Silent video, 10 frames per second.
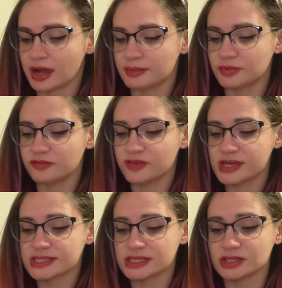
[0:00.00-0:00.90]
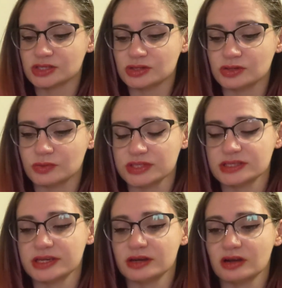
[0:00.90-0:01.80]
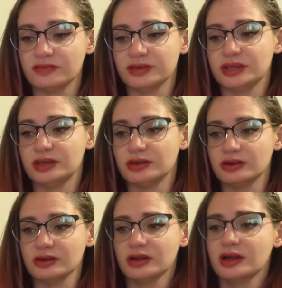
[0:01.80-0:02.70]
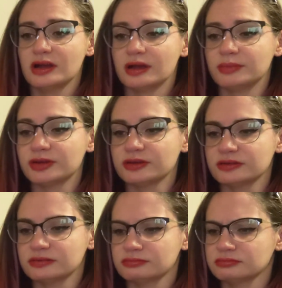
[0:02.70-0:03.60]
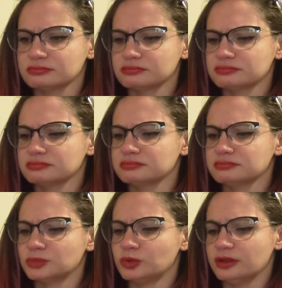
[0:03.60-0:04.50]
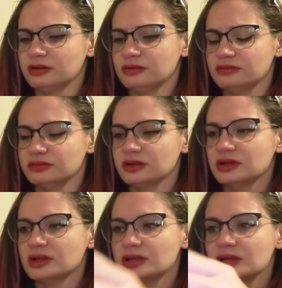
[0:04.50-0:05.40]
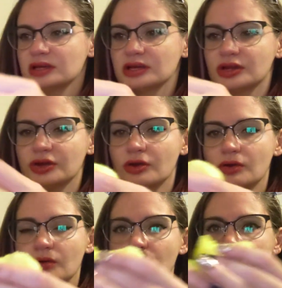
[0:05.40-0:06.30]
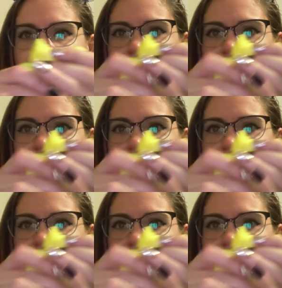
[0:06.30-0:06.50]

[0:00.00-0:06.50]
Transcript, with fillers: I'm fixing to, once I get off of here, I'm going to go